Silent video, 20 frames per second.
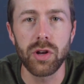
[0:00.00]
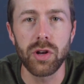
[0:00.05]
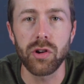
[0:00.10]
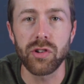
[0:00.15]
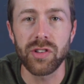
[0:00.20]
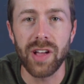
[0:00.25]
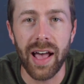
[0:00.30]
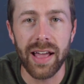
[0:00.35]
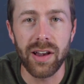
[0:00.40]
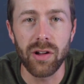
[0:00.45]
your
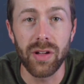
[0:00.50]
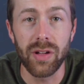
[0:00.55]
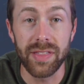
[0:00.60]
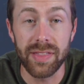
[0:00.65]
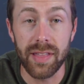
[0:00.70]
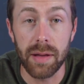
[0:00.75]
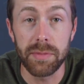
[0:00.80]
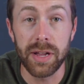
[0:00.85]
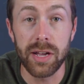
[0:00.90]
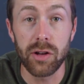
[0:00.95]
title and
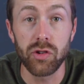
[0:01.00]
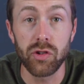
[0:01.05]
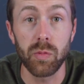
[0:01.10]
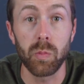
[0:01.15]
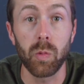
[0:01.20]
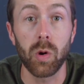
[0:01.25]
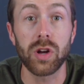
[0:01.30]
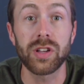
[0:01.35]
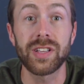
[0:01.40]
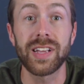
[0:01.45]
thumbnail should
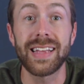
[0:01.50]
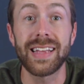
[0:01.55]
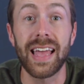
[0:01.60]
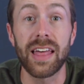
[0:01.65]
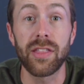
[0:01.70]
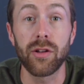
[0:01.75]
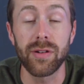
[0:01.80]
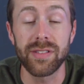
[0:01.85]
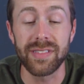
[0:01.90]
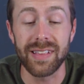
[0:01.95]
work
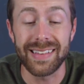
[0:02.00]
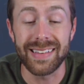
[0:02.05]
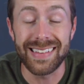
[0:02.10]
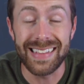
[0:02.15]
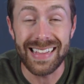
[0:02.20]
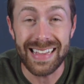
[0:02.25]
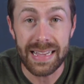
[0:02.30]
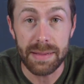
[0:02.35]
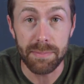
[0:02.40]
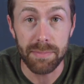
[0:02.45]
together as a
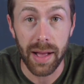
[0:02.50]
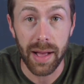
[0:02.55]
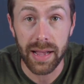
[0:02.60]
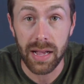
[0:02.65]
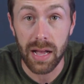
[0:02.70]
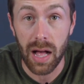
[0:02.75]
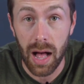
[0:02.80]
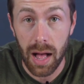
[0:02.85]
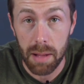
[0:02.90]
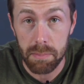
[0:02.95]
team by
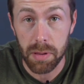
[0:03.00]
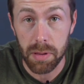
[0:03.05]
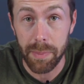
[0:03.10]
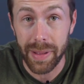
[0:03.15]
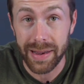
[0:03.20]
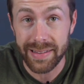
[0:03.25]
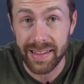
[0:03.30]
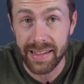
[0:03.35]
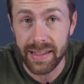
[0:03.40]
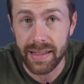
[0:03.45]

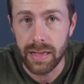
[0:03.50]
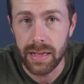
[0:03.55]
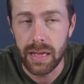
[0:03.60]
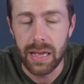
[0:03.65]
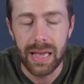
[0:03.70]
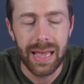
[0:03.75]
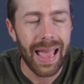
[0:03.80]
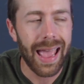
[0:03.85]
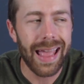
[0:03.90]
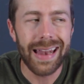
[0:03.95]
complementing
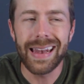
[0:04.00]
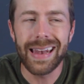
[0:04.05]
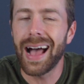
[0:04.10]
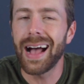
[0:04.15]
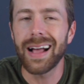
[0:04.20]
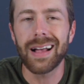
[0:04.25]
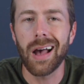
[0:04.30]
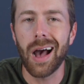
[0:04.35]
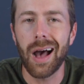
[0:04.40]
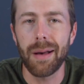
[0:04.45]
and
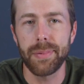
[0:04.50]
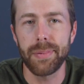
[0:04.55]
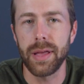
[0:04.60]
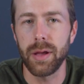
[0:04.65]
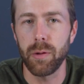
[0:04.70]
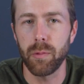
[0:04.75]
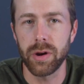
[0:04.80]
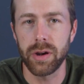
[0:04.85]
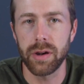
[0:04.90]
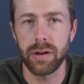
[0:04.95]
not
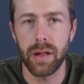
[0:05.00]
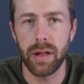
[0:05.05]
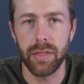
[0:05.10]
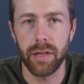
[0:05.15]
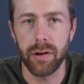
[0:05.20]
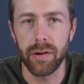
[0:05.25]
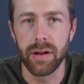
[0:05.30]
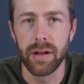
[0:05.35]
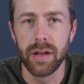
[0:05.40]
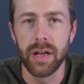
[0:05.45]
copying one
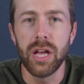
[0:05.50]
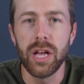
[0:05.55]
another.